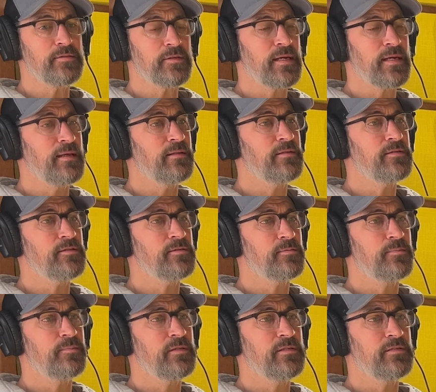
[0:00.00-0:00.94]
okay, this
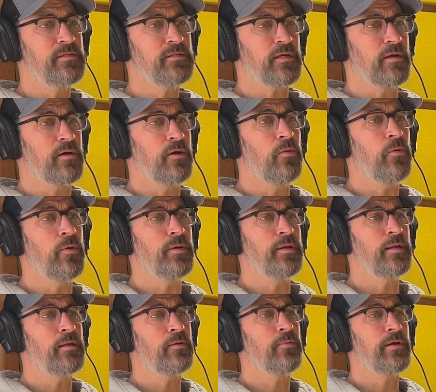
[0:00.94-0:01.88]
this isn't going
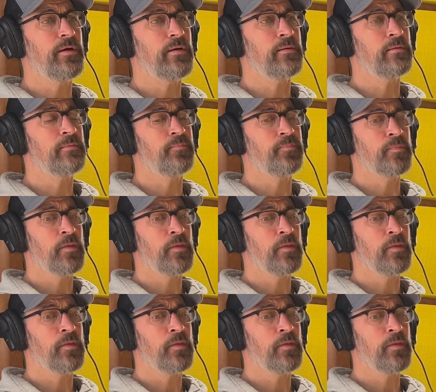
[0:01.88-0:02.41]
anywhere.